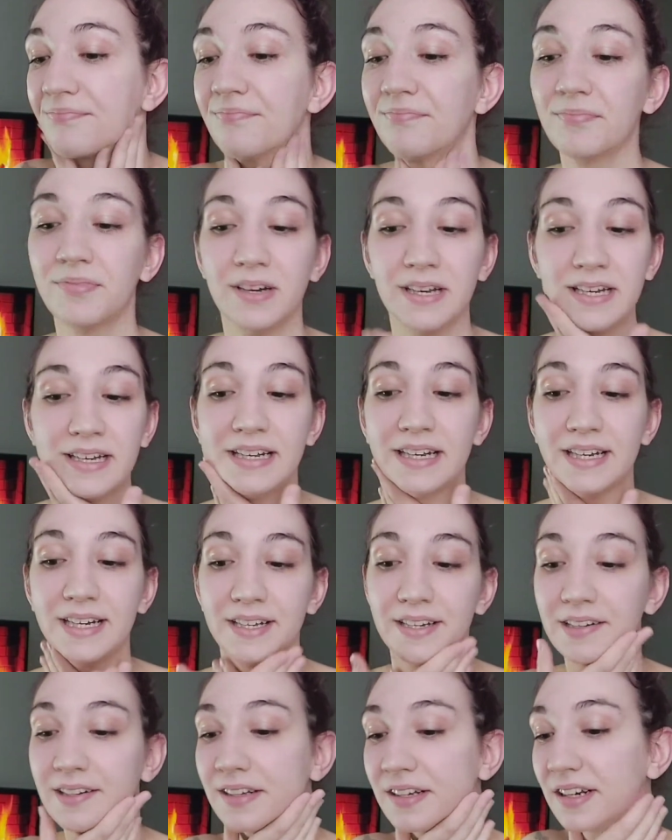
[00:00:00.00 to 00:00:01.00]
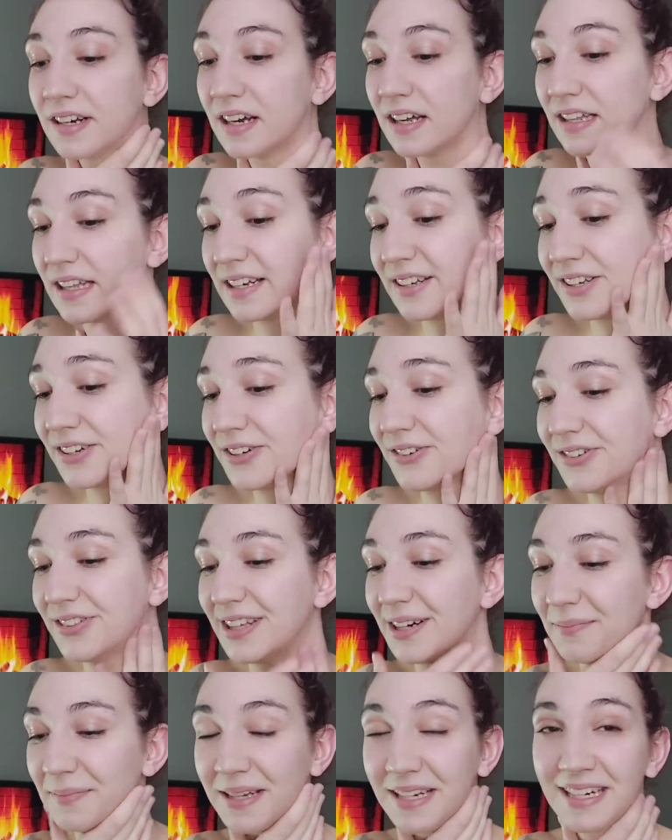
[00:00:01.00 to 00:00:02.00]
Put it in. I like to go
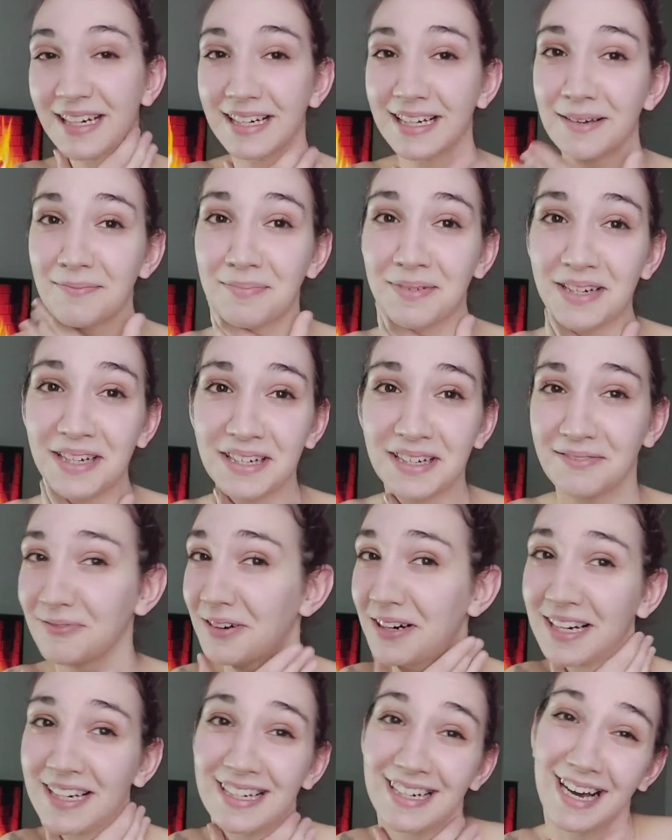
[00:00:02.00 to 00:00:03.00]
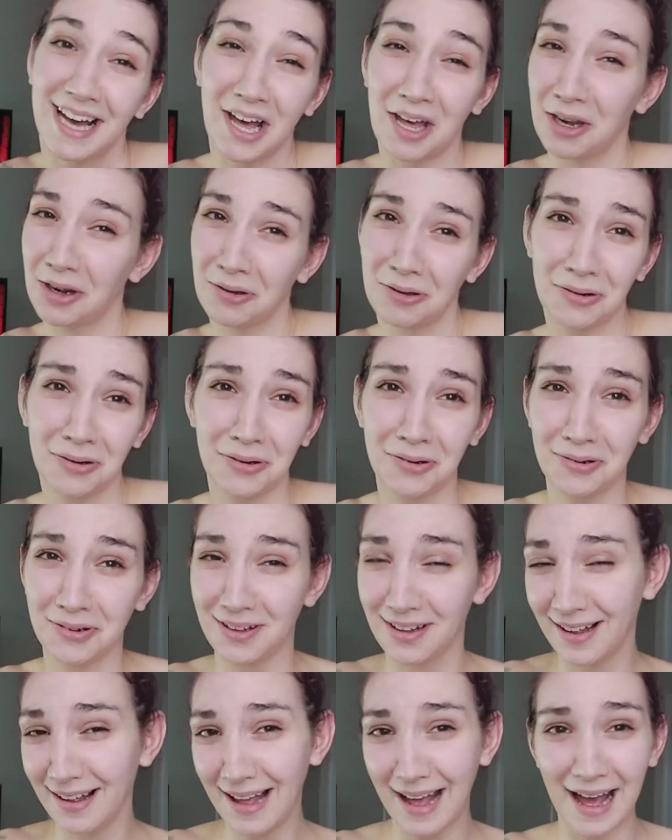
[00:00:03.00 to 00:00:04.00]
down my neck a bit. Why? I don't know.
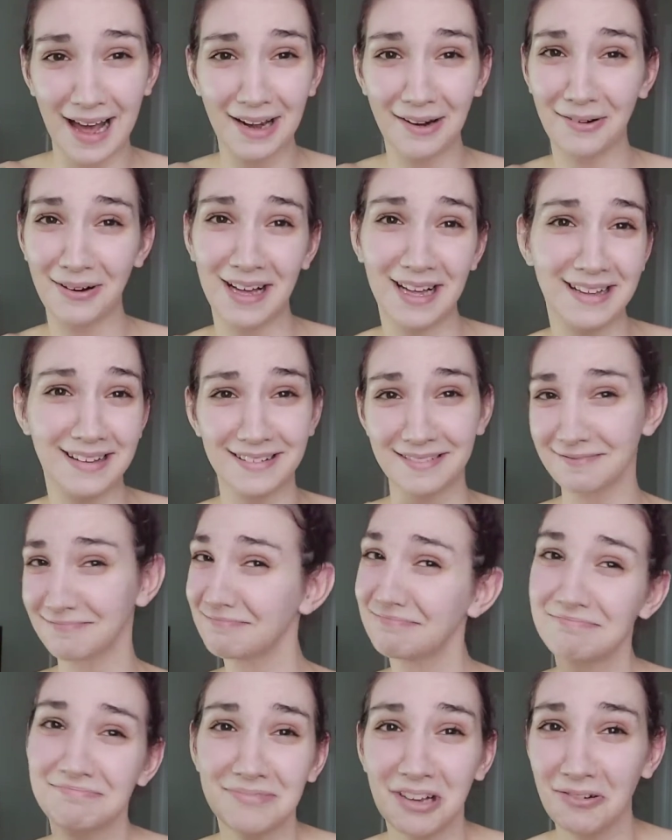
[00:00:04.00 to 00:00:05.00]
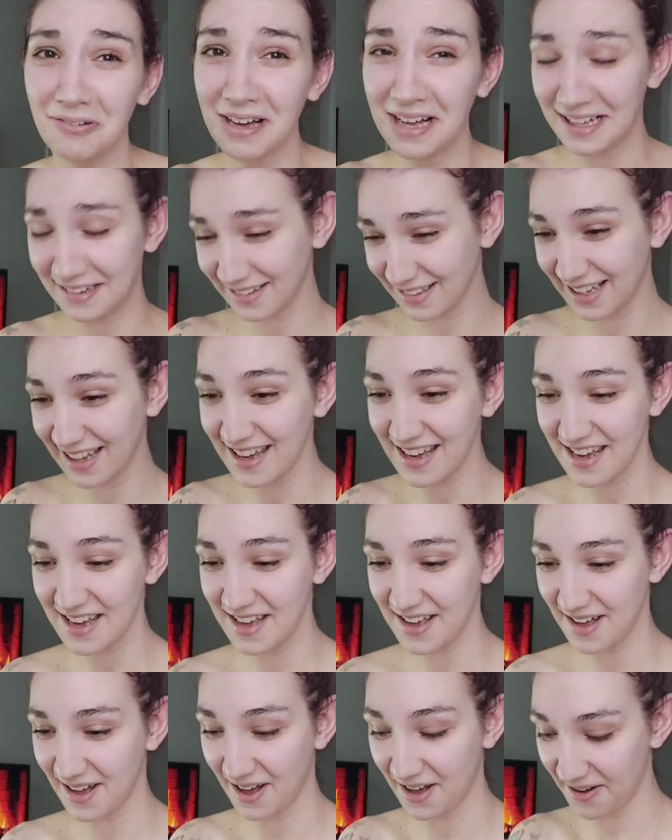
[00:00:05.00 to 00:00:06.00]
Don't ask.
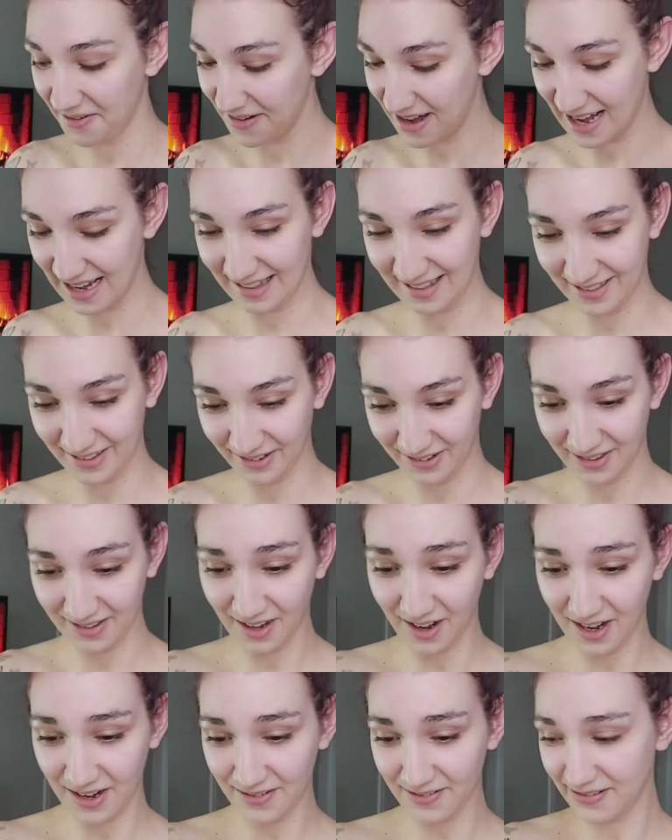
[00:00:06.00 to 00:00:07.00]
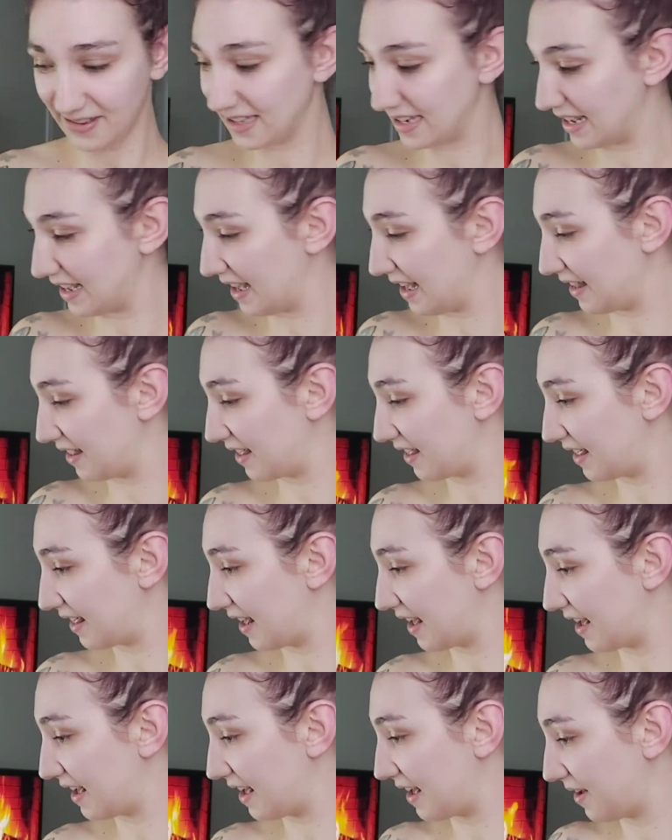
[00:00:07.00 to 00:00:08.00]
All right, so starting with this
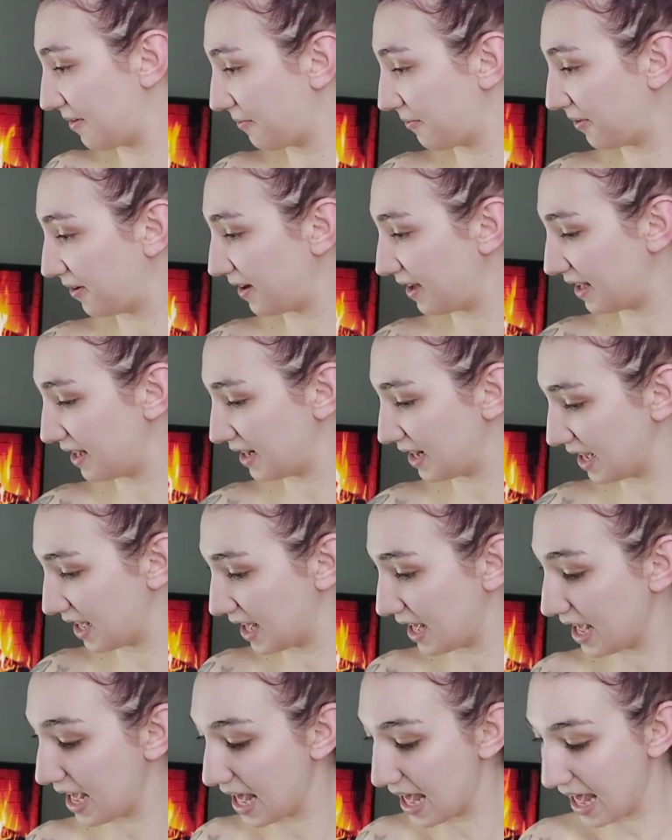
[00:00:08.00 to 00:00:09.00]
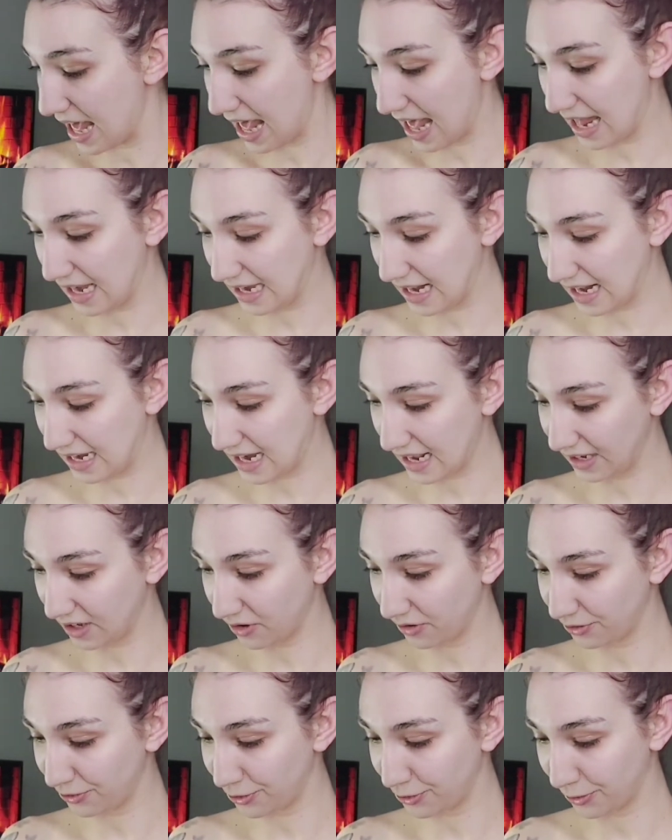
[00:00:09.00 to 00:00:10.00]
one, and then I
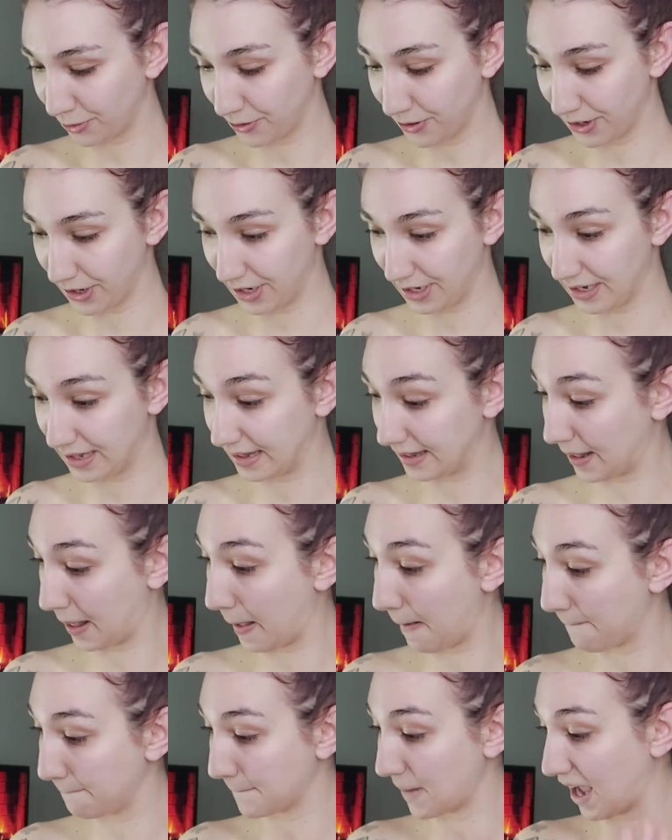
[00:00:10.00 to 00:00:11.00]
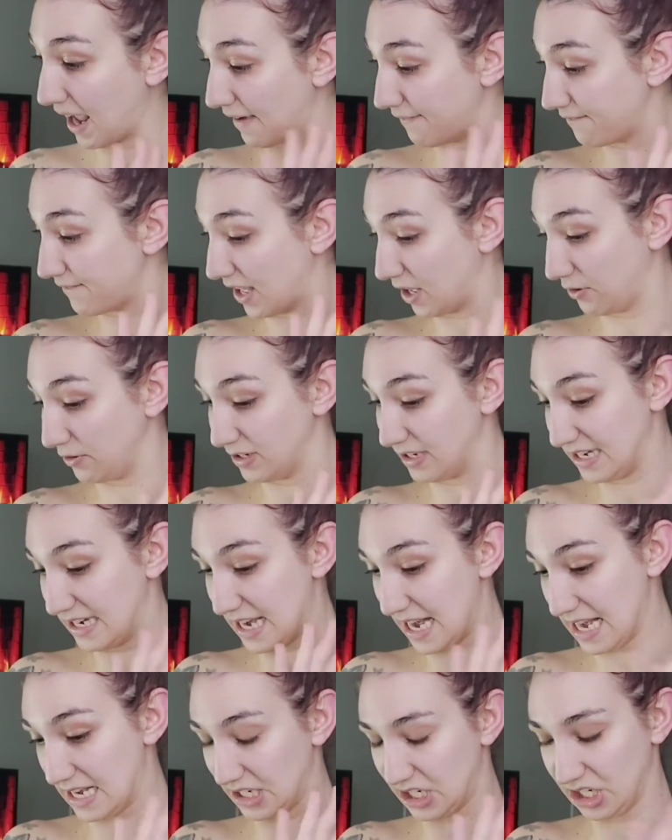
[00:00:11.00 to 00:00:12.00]
go towards my
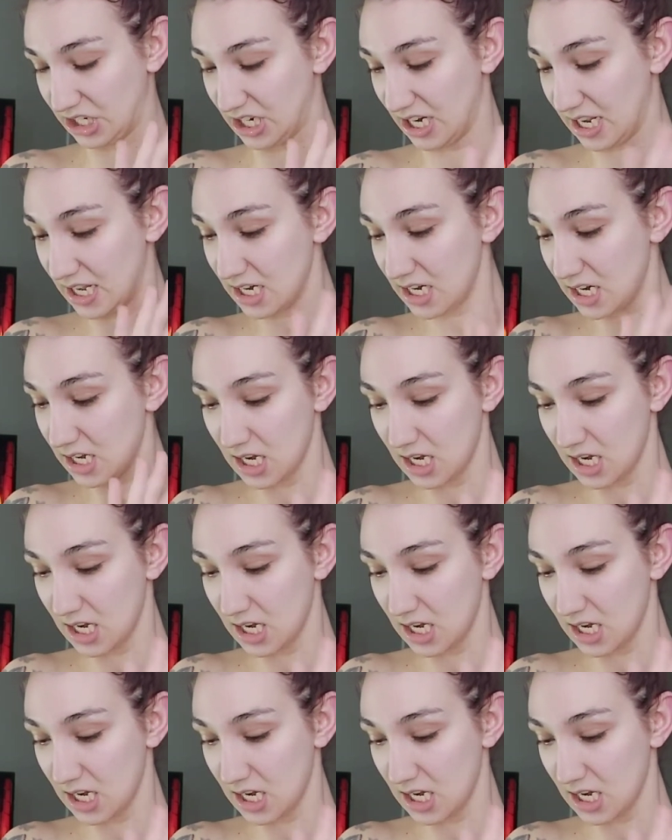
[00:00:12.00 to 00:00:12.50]
foundation.